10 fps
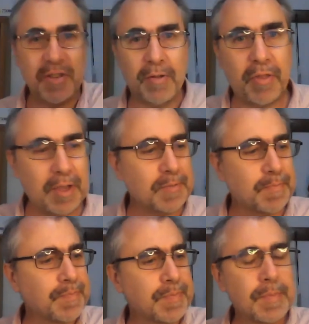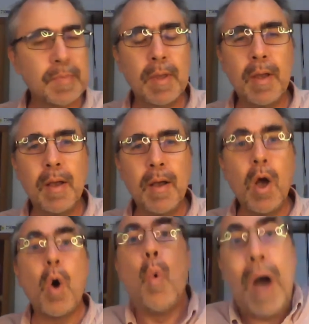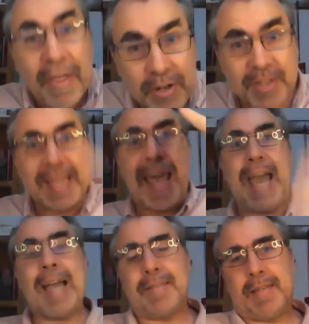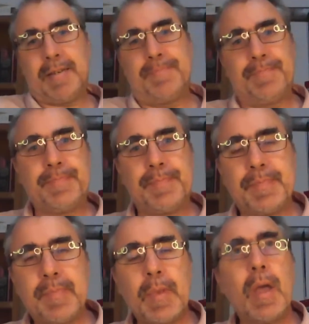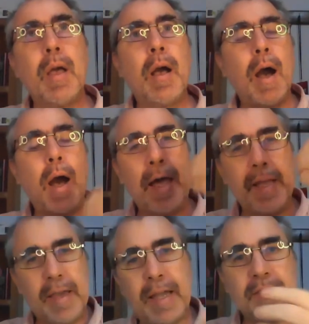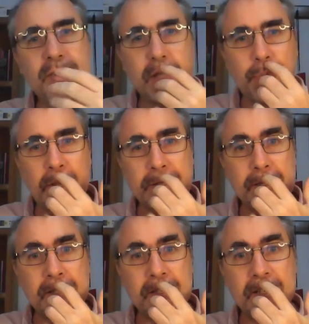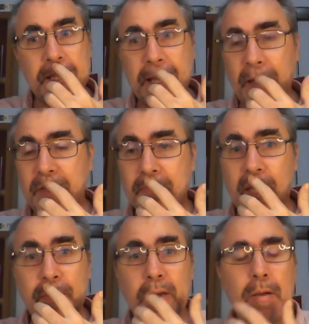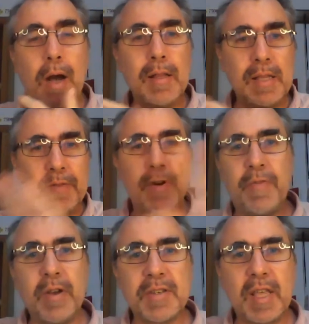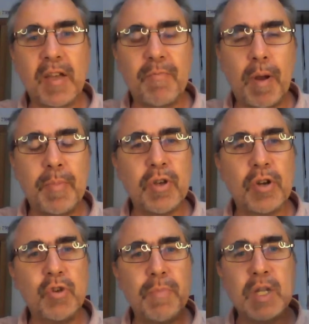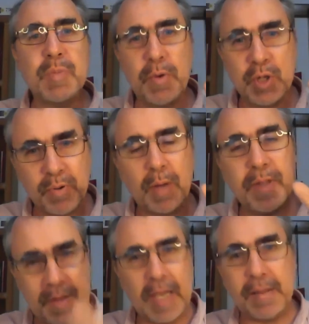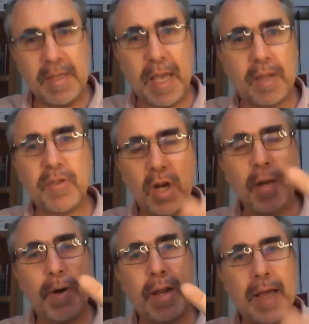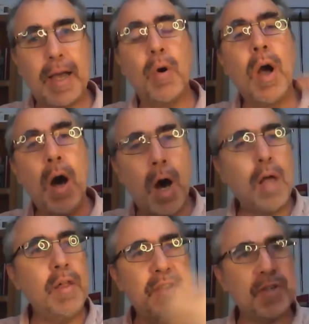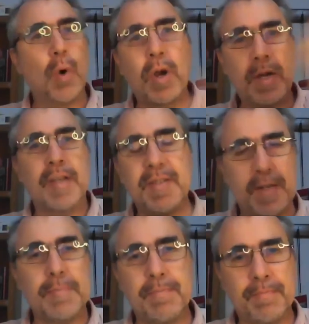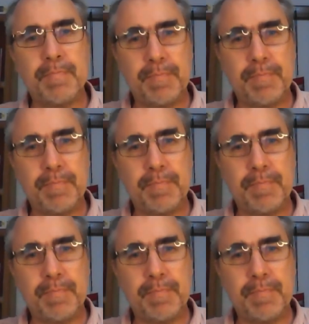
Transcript: other things. Weathers that and gets to the presidency. And I think maybe I'll leave it off here because I think I probably talked too much, but we should probably at the end, talk about how all of this organizing